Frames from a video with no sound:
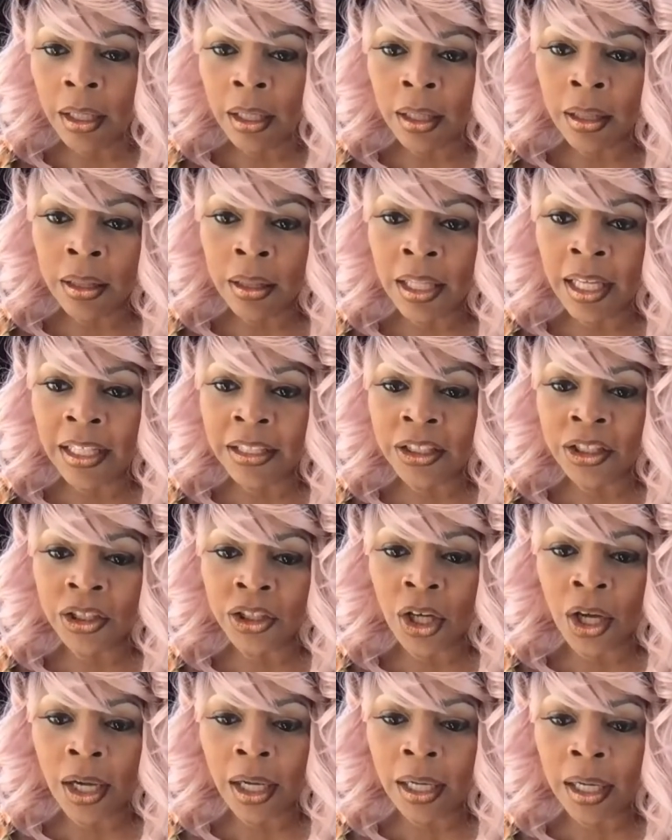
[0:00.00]
Let's
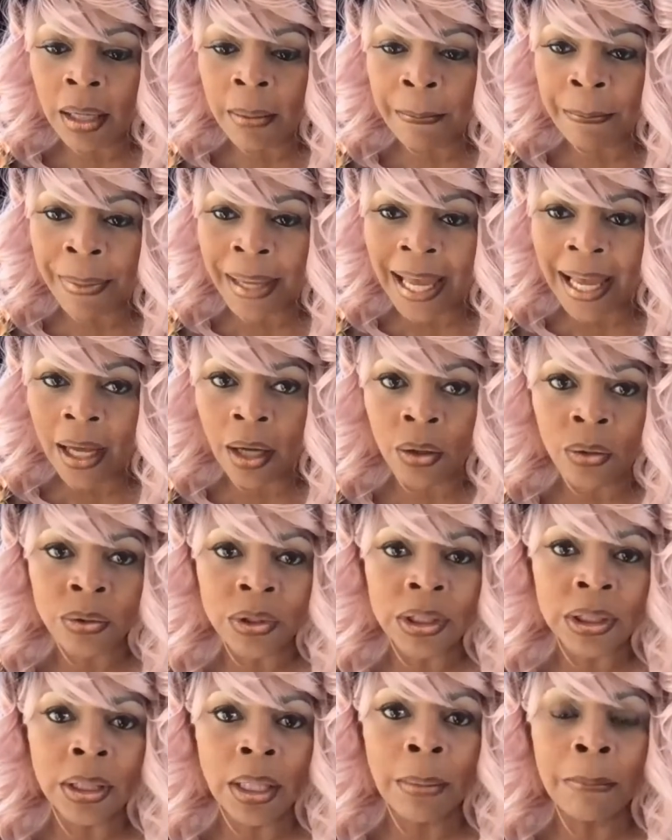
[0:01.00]
talk
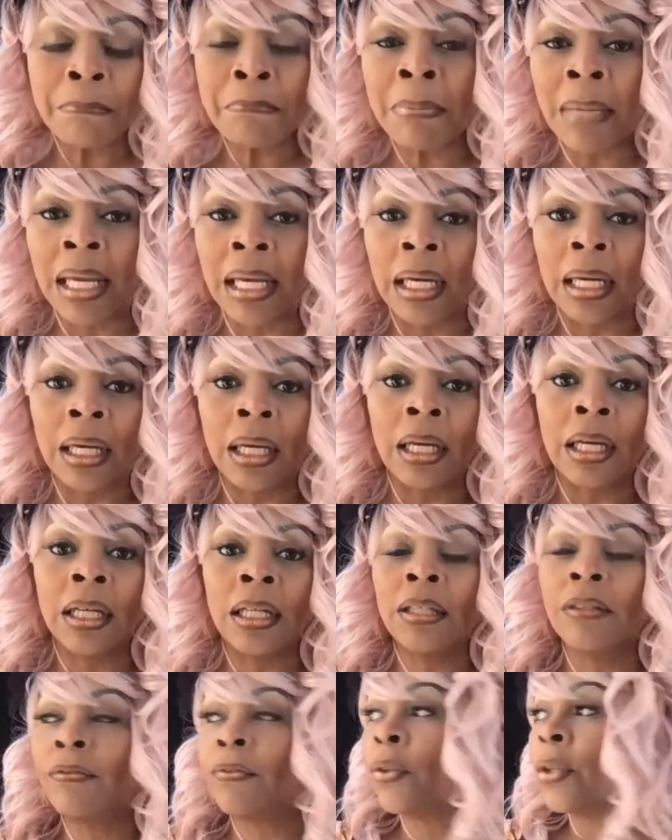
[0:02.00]
about
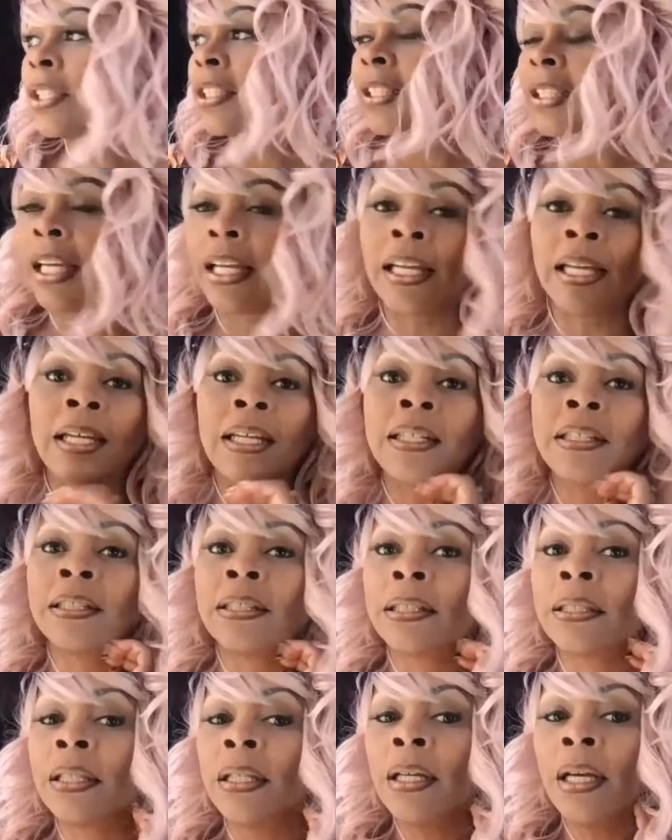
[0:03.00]
Merida for a second,